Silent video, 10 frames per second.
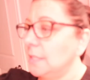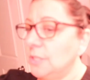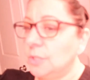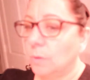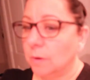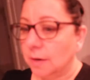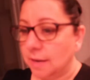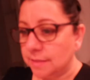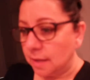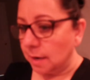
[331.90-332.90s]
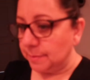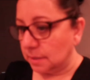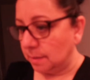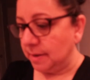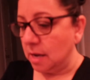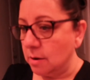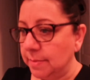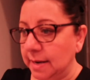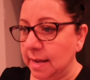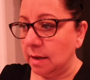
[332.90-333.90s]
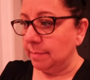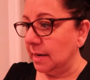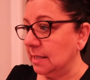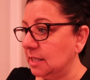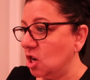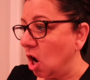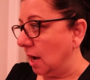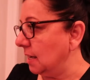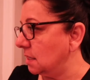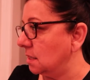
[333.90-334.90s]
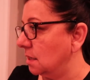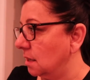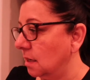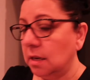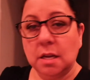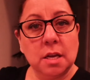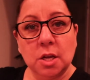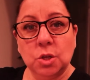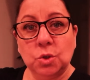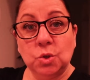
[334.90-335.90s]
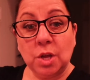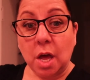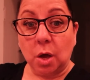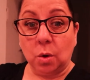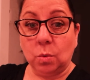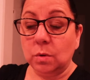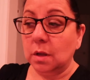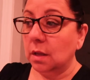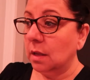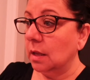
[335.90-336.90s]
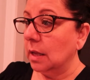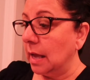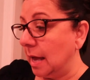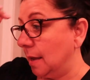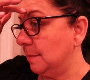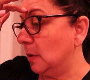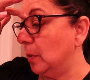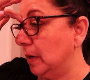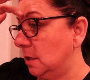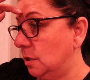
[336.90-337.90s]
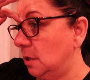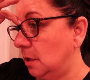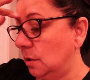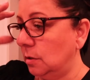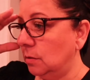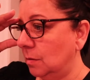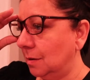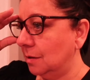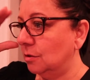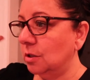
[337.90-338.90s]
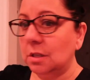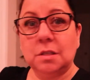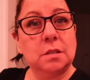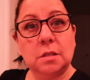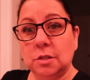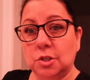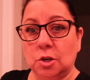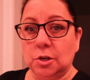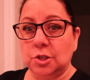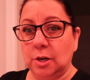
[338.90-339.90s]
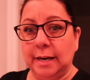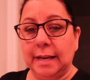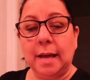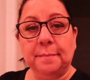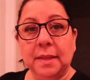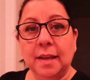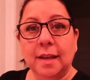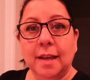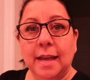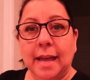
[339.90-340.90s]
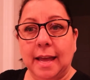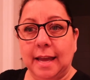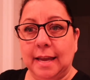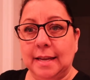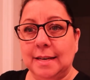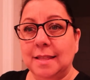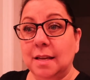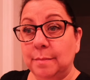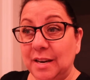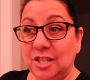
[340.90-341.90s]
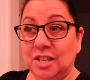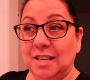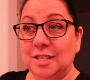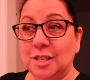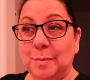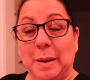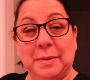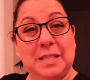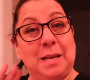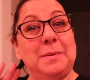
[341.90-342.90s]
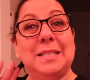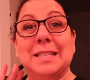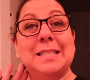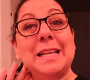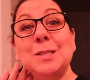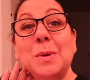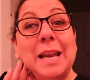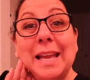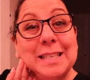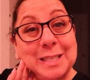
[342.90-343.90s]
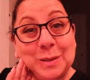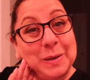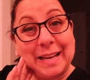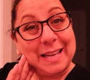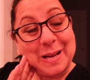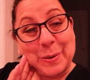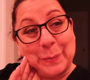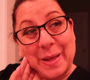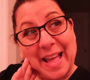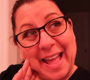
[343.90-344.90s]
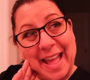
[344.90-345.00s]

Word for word: at the store and I thought he was going to be home by now, but he's not. So I'm going to just start straightening up. And I think I'm going to change to my pajamas because that's what I like to do when I get home.